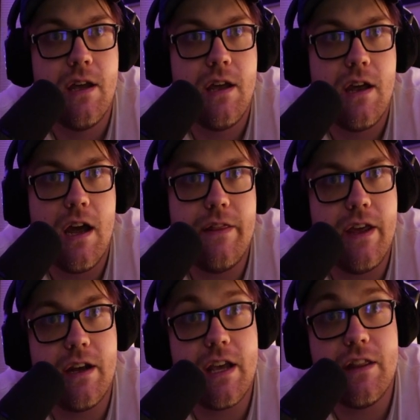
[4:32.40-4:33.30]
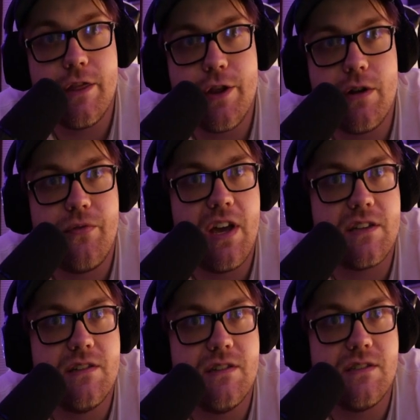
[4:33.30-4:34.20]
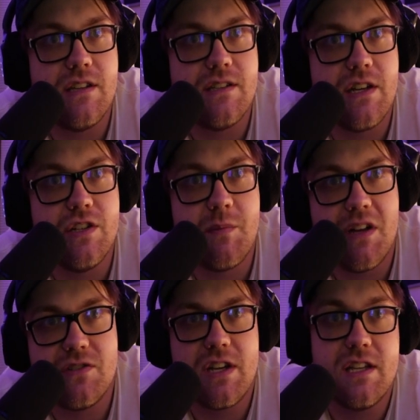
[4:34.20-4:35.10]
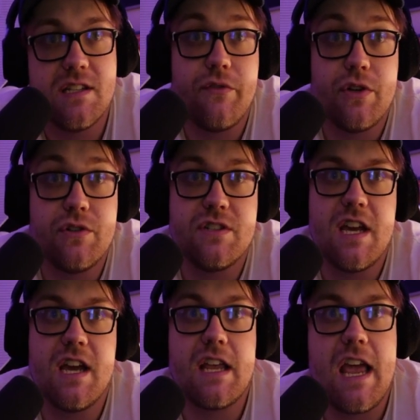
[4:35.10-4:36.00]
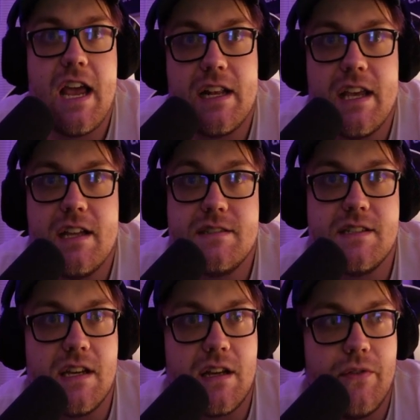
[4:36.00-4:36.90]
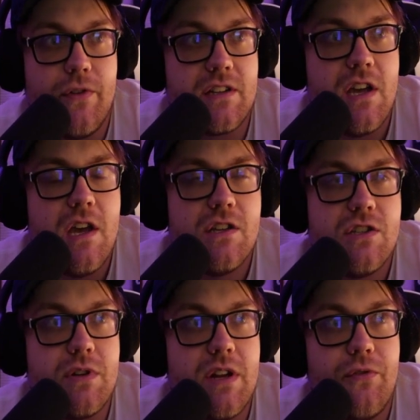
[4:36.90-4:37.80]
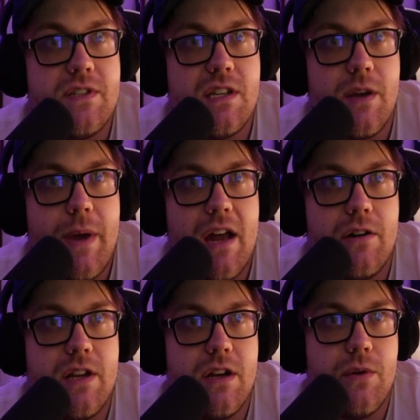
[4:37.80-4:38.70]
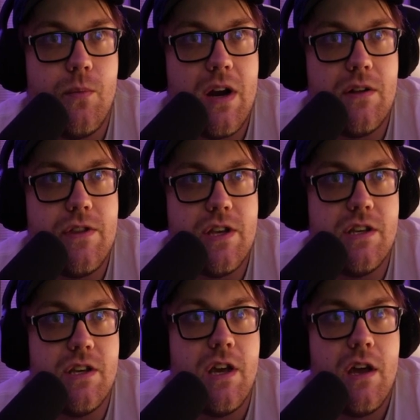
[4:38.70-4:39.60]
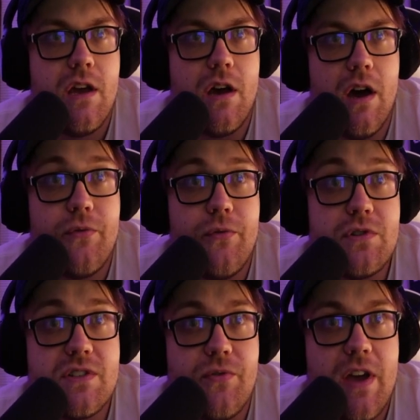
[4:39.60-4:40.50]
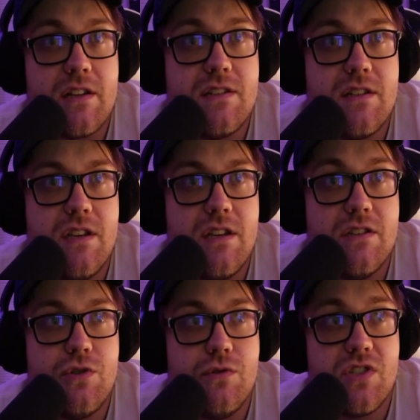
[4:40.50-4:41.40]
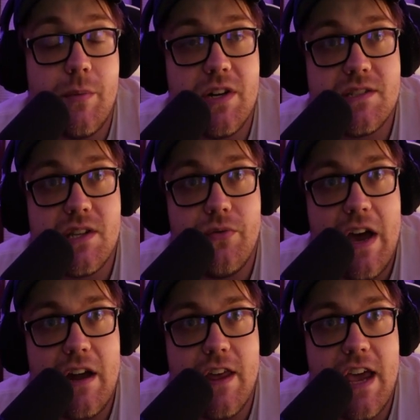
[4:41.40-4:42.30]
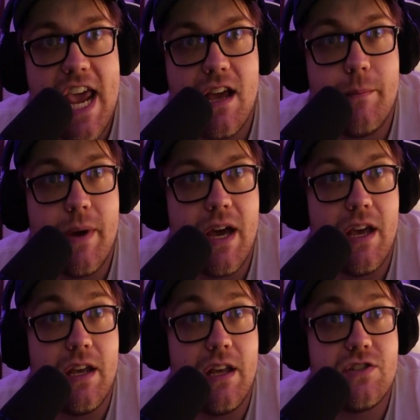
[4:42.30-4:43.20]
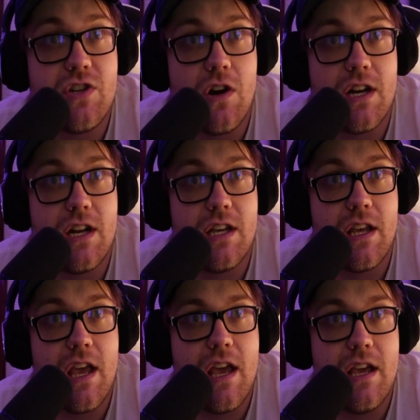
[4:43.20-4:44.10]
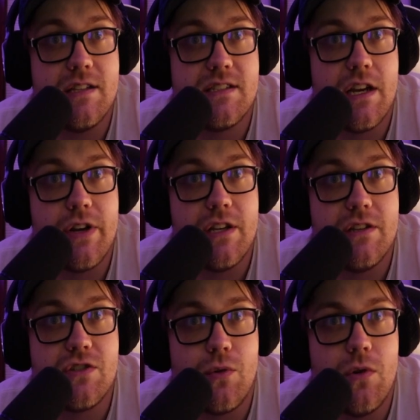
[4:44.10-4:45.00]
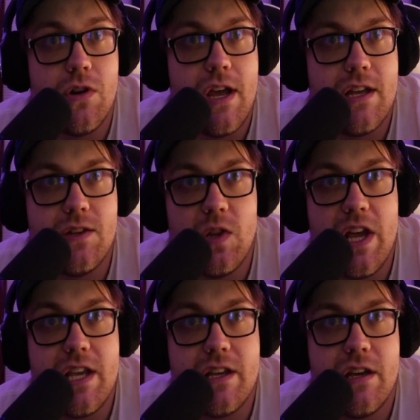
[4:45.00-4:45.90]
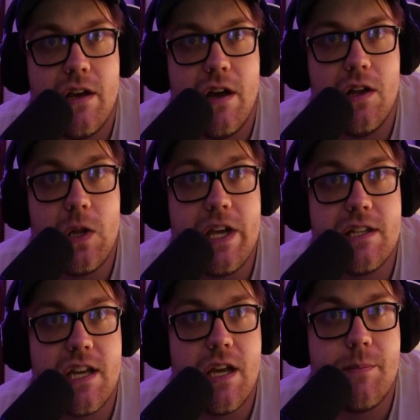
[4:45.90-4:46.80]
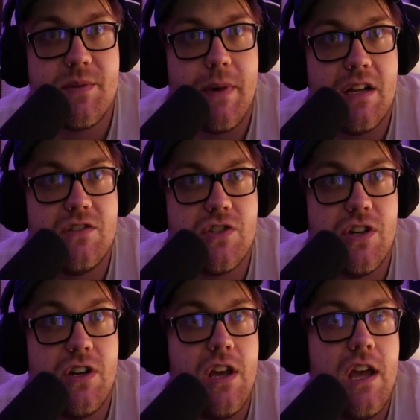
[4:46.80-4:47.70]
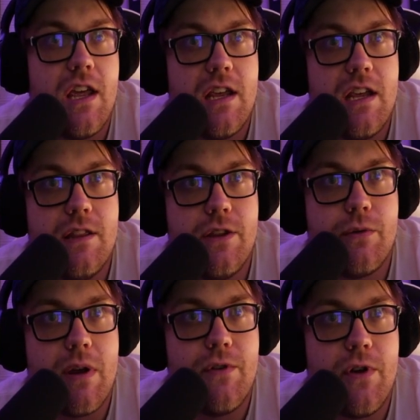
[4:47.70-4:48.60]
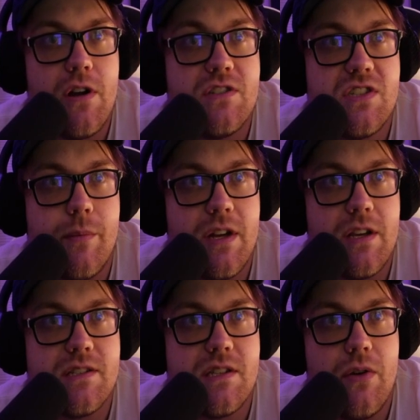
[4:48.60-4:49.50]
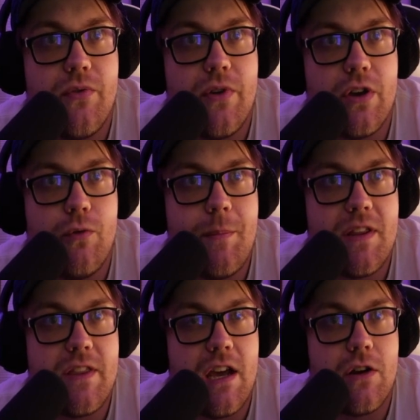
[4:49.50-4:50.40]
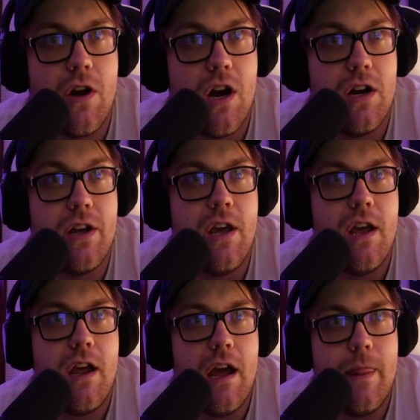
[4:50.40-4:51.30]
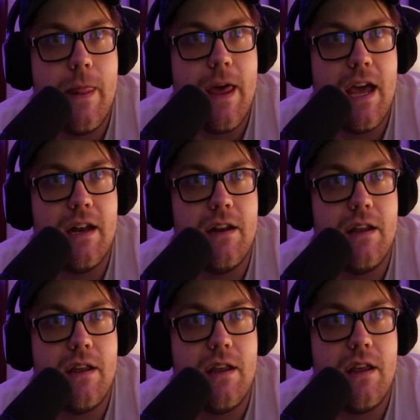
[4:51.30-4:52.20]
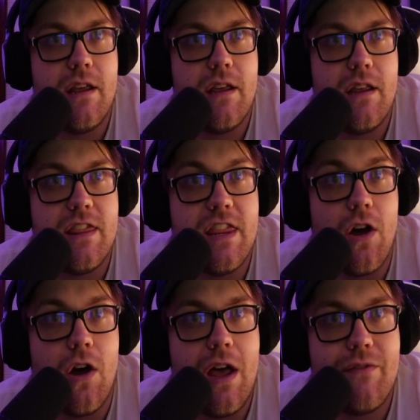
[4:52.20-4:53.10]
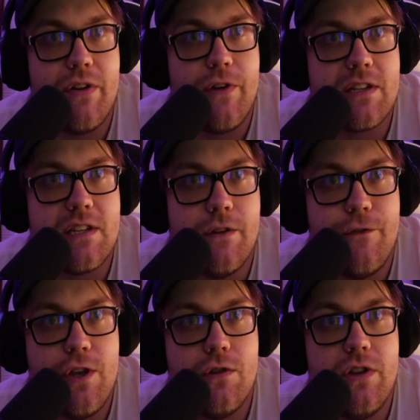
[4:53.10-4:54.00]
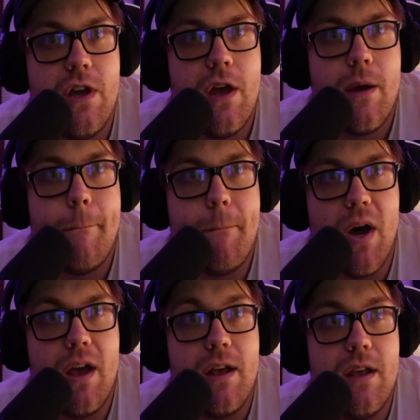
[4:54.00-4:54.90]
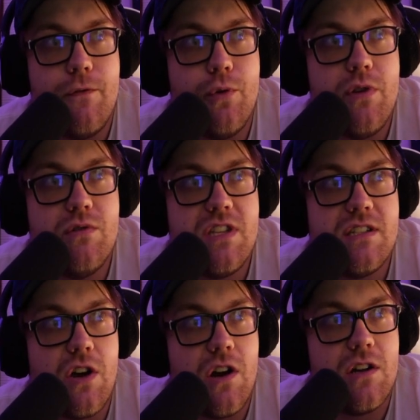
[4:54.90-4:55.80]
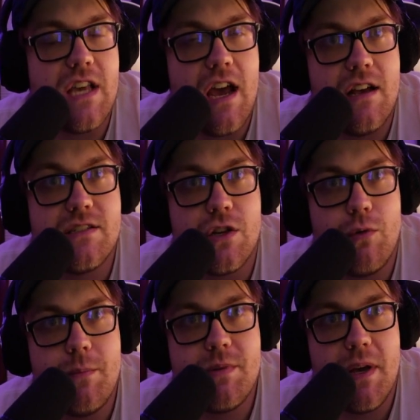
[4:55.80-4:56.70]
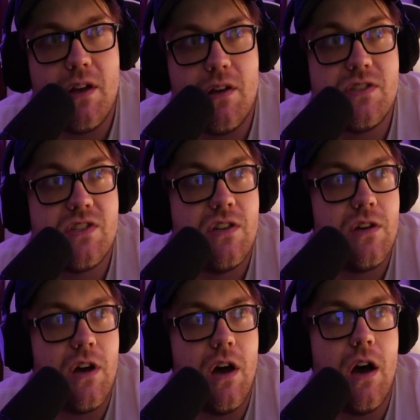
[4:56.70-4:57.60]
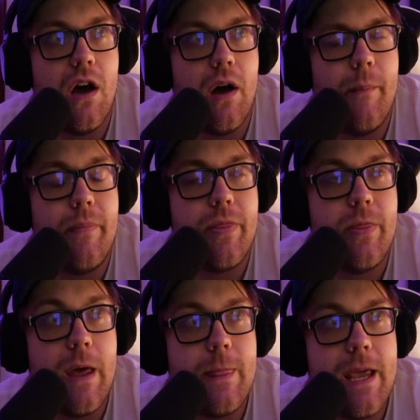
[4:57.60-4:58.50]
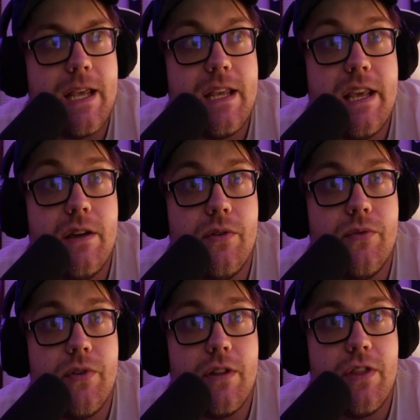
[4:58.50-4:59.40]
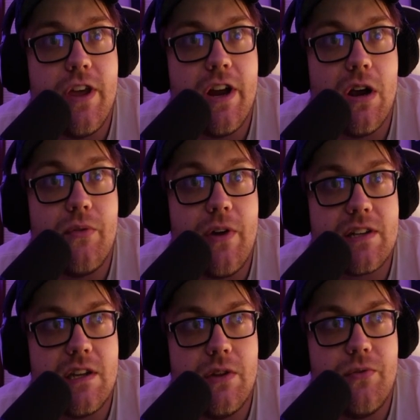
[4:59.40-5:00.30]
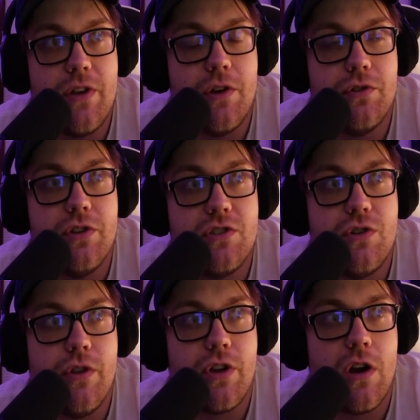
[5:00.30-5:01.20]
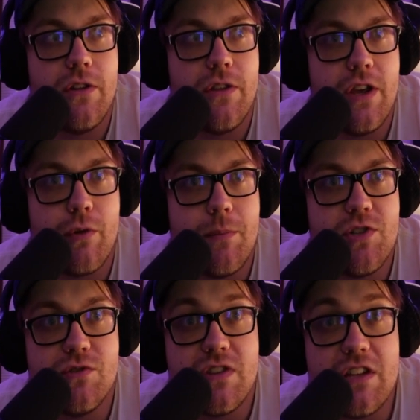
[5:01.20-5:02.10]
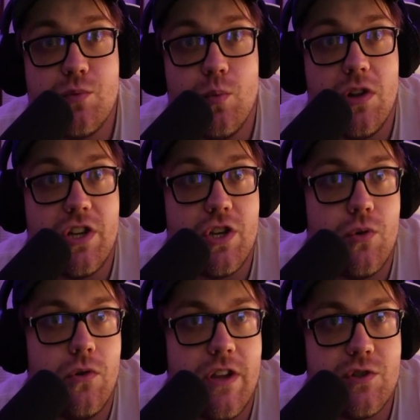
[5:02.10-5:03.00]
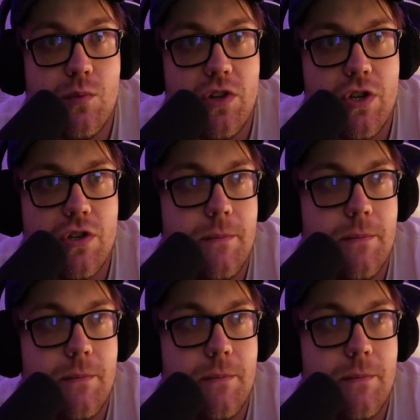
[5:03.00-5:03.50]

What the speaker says: And then again, the third effect is a Sarians monster gains 700 attack and gains the second effect. So we're definitely seeing a pattern here where the first effect is to summon itself out of the hand by targeting a Serians or a like-typed monster in the graveyard, summoning itself, equipping that card, and then they all have an effect on the field. But if you use these cards as equip spells, then they give their effect on the field to the card that they equip to. So that's really cool. That's really good.